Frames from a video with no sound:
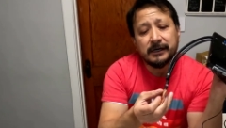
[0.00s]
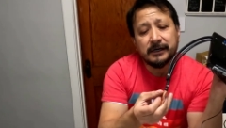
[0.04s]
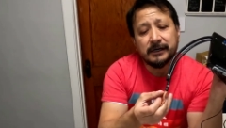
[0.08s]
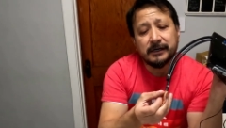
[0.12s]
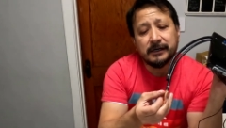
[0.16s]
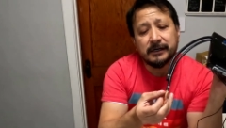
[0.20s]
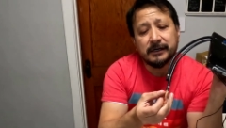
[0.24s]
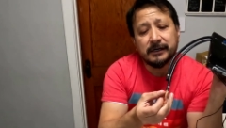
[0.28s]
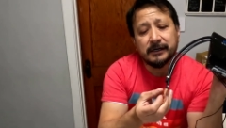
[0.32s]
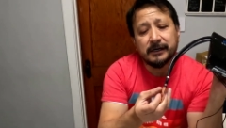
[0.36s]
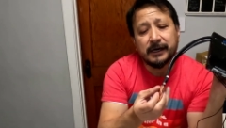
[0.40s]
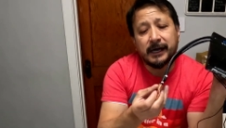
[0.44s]

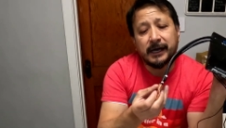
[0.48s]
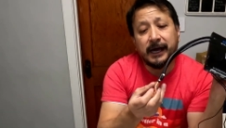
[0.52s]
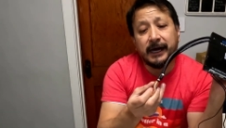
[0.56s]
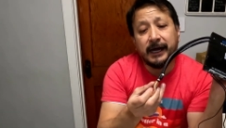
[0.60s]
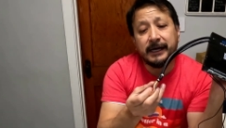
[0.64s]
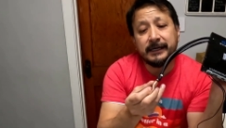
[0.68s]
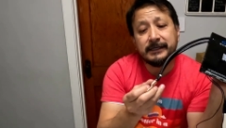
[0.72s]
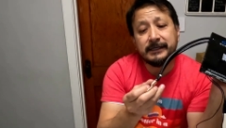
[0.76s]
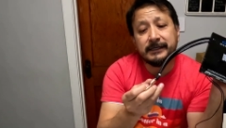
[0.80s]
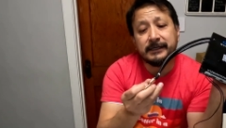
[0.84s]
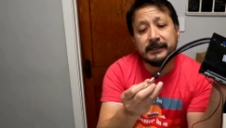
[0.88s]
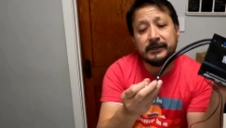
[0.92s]
Uh,
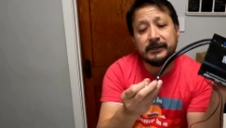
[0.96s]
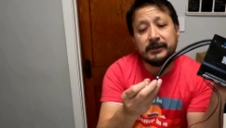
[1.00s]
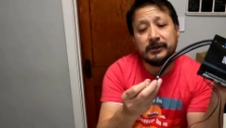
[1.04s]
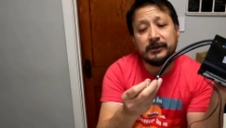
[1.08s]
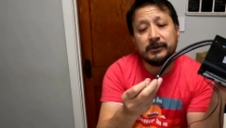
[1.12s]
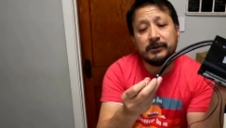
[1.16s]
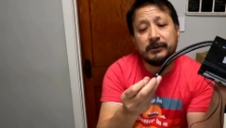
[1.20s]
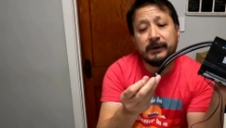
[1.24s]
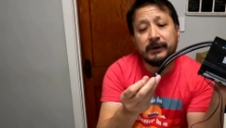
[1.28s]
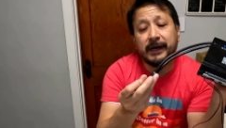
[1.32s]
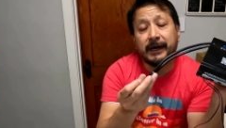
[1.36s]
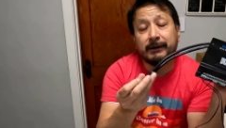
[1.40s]
I didn't
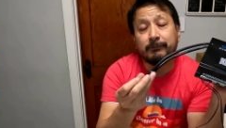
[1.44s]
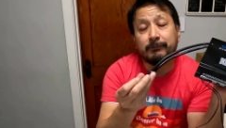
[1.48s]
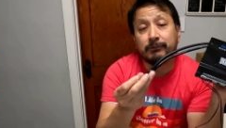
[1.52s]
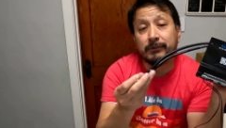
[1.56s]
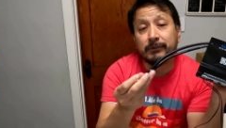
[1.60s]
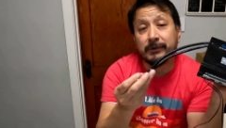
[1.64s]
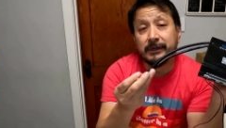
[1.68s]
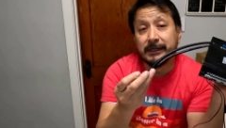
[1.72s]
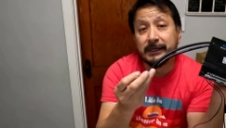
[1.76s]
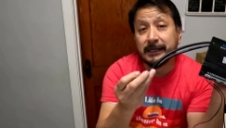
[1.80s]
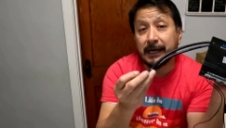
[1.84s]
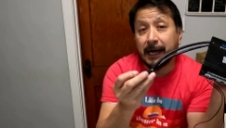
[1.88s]
know. I
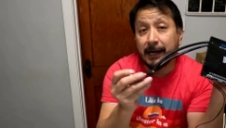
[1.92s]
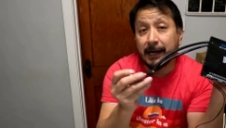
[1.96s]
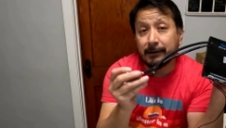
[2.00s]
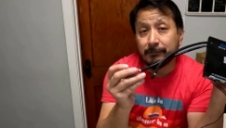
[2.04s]
really,